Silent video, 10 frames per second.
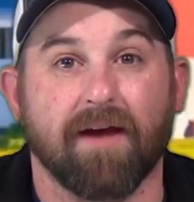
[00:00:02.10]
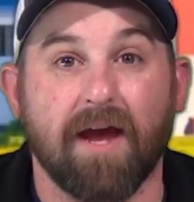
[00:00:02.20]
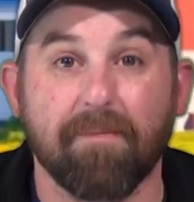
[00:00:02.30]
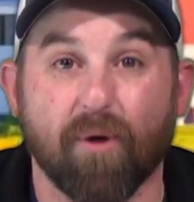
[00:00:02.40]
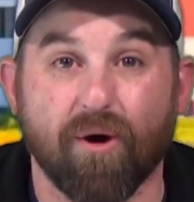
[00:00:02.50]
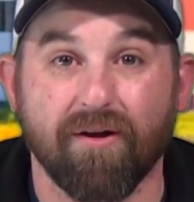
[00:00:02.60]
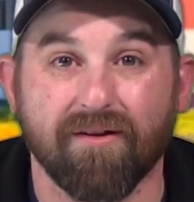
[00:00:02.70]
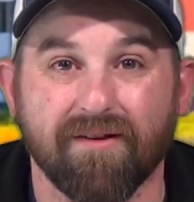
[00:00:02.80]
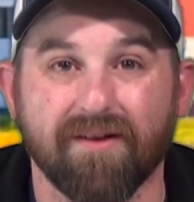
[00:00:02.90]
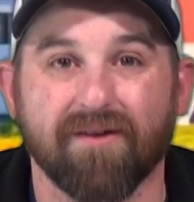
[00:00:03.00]
Hey Paul,
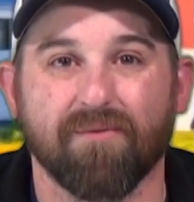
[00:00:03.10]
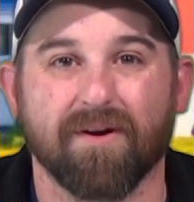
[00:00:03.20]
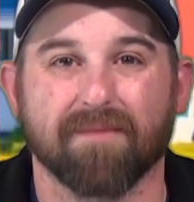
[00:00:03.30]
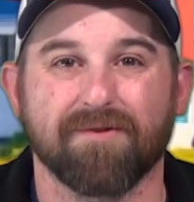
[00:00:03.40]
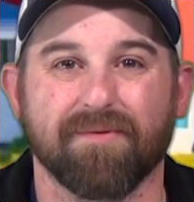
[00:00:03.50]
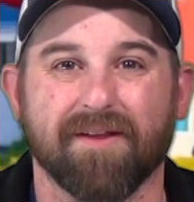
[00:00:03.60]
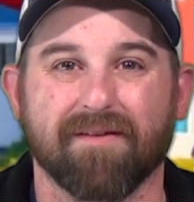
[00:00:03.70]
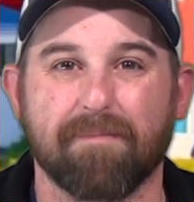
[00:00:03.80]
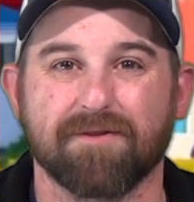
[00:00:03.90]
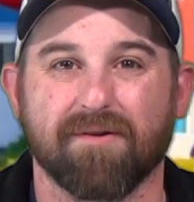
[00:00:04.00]
welcome to
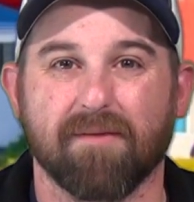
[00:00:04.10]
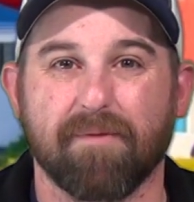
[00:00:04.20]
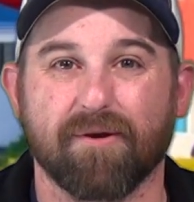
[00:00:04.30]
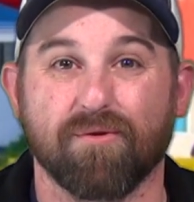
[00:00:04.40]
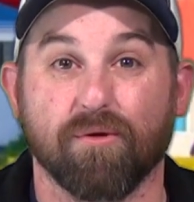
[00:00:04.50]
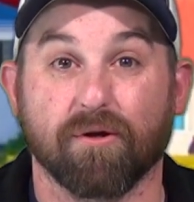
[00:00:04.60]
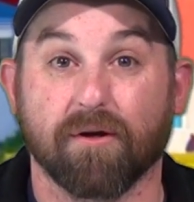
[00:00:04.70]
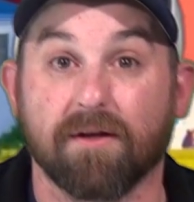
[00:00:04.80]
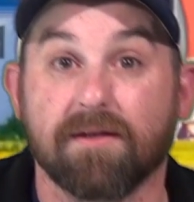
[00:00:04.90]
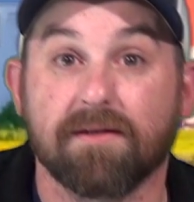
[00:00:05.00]
another episode of the Beer Cooler.
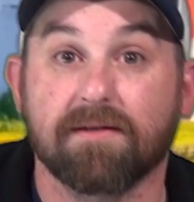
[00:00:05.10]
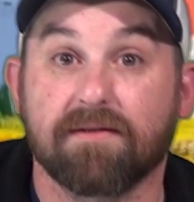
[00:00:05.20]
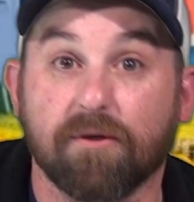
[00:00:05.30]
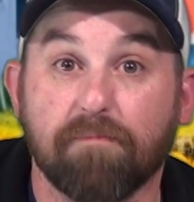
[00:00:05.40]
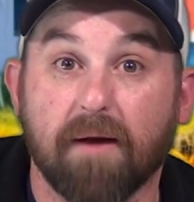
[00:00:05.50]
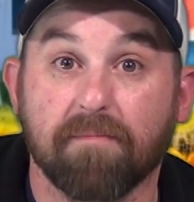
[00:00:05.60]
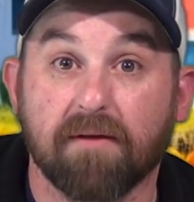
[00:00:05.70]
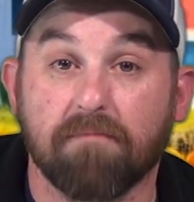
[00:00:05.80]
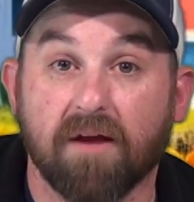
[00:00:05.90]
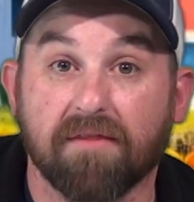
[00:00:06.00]
Still
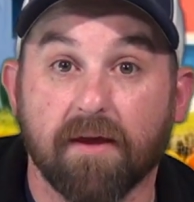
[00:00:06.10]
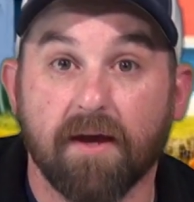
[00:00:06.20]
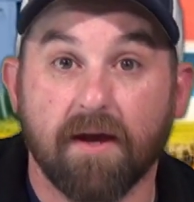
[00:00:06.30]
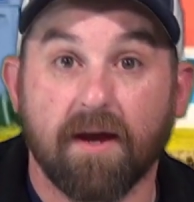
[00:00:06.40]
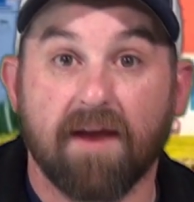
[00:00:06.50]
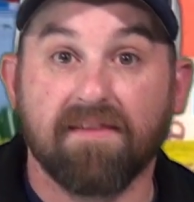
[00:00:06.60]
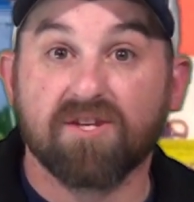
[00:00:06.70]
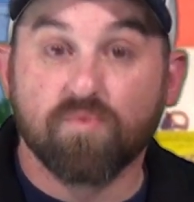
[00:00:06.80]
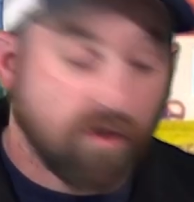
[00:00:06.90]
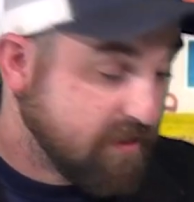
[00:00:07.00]
pumpkin month, and
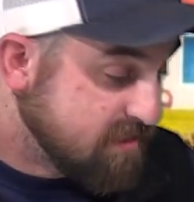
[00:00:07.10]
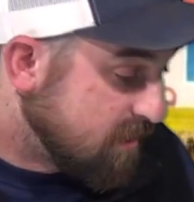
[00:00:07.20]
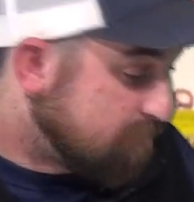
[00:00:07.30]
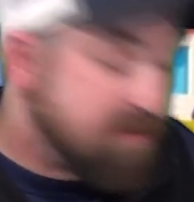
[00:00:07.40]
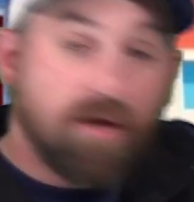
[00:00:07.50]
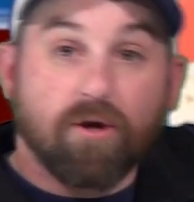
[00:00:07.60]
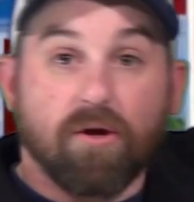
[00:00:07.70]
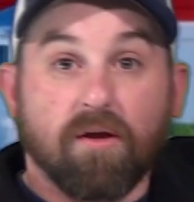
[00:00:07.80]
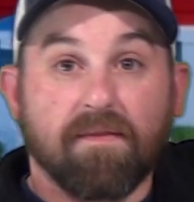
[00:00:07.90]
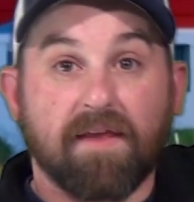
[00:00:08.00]
this one is a
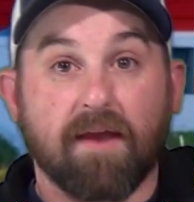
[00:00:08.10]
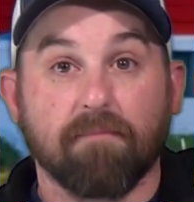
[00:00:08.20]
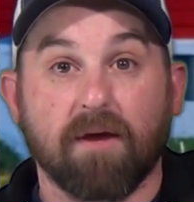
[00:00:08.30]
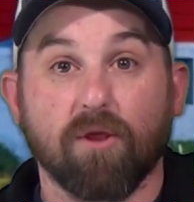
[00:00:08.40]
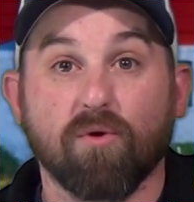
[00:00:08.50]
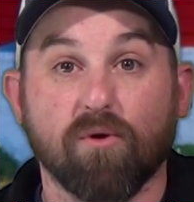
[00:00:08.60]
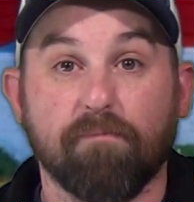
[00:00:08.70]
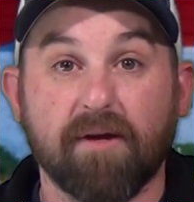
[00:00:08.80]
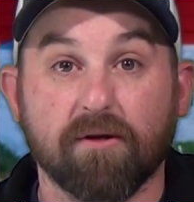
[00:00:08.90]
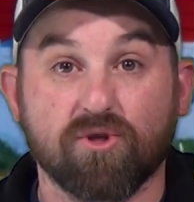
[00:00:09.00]
beer that my local
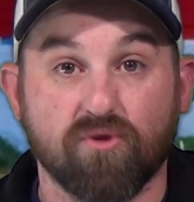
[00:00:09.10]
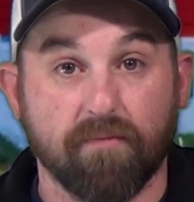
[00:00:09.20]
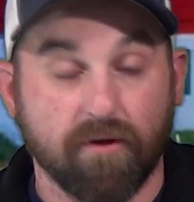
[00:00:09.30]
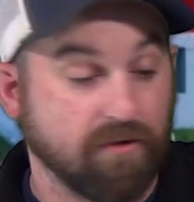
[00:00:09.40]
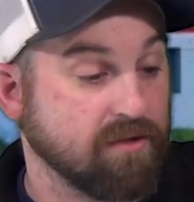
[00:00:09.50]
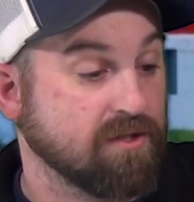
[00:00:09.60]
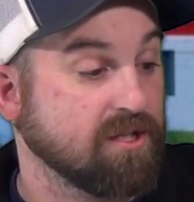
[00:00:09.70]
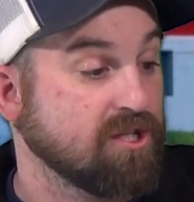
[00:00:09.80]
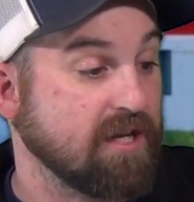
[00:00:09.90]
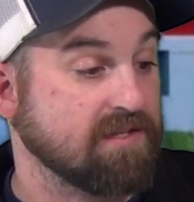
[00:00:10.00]
beer distributor
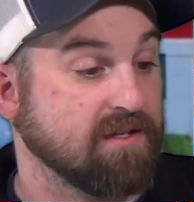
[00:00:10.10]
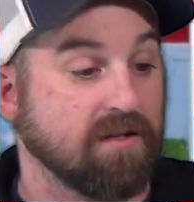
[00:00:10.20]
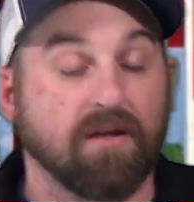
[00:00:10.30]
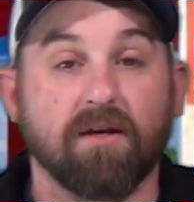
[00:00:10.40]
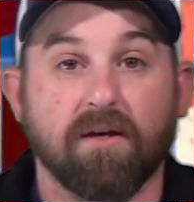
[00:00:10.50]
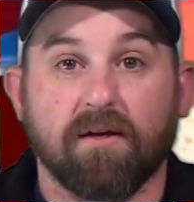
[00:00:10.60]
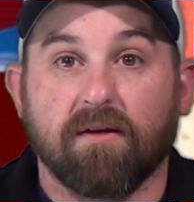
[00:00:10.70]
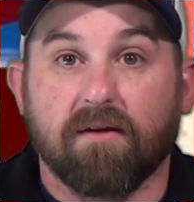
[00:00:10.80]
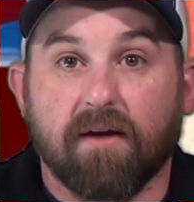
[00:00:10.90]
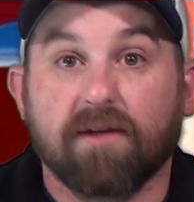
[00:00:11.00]
suggested.
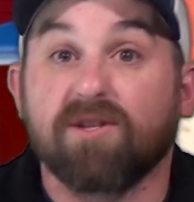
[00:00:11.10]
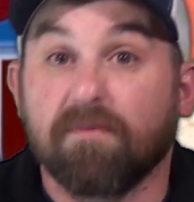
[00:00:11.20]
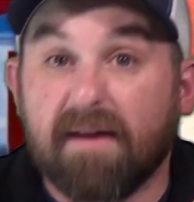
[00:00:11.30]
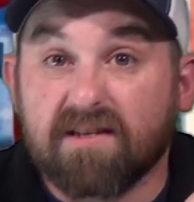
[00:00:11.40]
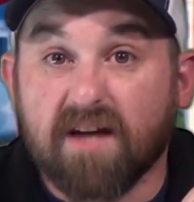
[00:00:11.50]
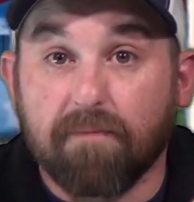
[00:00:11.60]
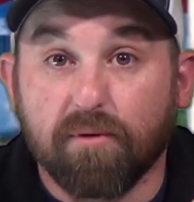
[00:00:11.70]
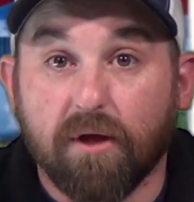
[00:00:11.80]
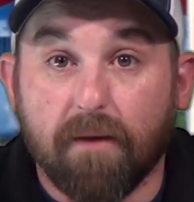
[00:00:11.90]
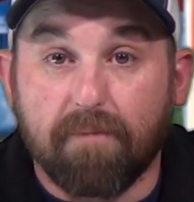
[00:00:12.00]
Actually, the past
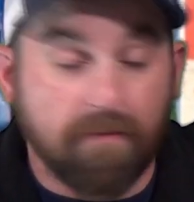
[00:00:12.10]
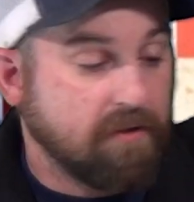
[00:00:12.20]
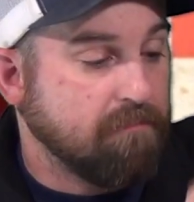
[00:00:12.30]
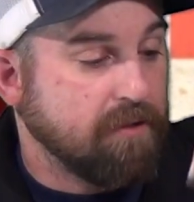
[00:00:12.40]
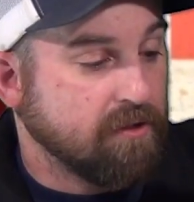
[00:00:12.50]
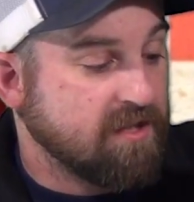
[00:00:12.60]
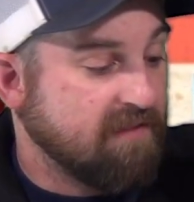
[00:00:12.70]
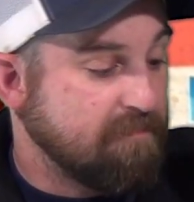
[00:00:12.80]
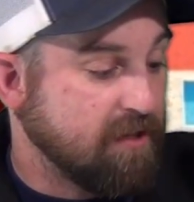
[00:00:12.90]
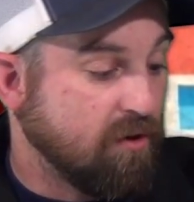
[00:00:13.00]
couple pumpkin beers
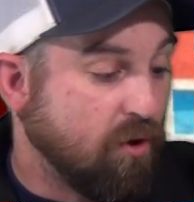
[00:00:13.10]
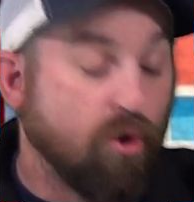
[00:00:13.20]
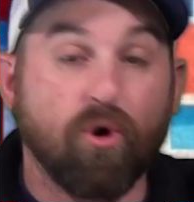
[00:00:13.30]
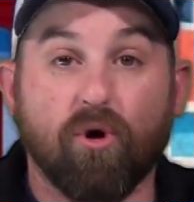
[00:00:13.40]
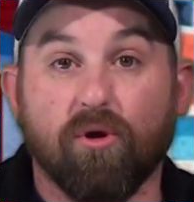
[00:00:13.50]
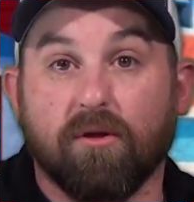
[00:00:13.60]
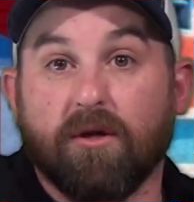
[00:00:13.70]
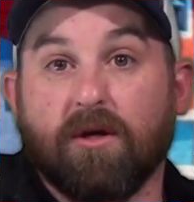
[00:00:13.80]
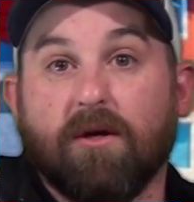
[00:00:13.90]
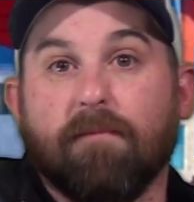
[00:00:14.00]
have been all
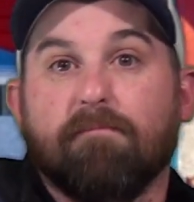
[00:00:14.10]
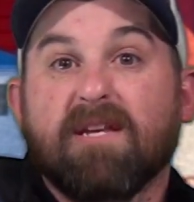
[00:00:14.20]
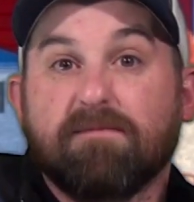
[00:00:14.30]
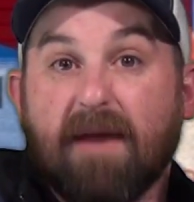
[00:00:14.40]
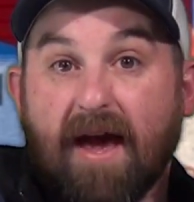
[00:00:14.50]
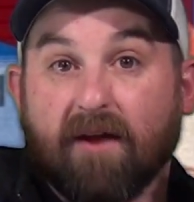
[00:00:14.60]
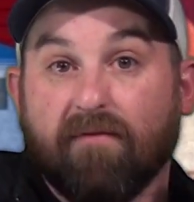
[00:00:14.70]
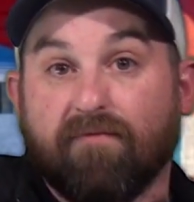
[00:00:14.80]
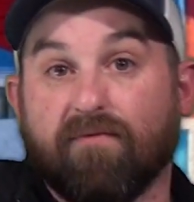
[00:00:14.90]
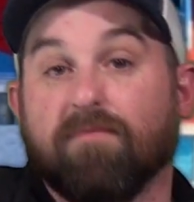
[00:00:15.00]
mixed pack
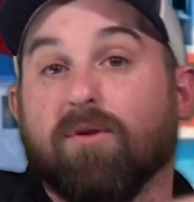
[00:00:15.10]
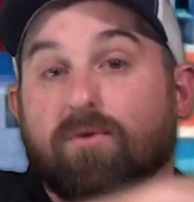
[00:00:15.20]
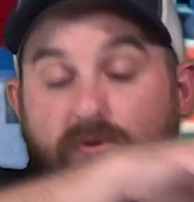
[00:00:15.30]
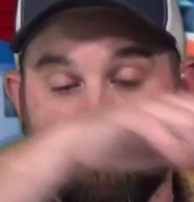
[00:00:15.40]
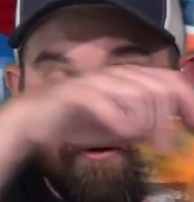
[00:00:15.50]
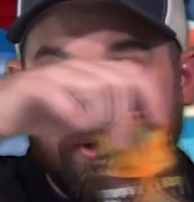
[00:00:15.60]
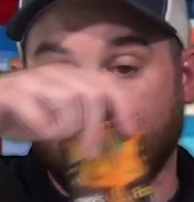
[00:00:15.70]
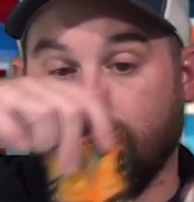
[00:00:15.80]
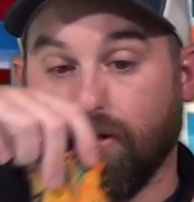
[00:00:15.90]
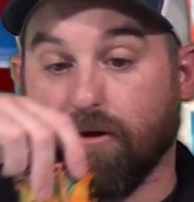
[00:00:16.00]
from the local beer
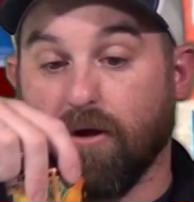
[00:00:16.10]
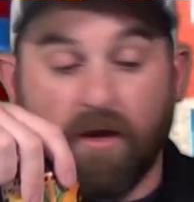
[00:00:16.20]
distributor,